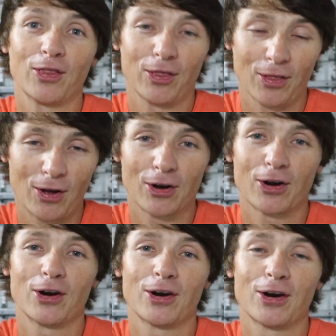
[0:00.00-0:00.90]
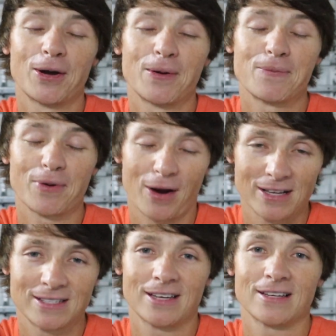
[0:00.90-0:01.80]
longer
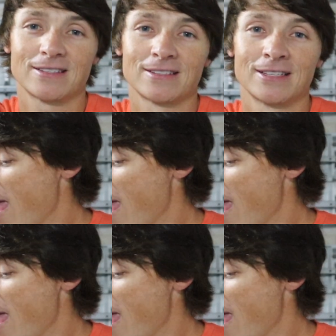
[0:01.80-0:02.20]
process.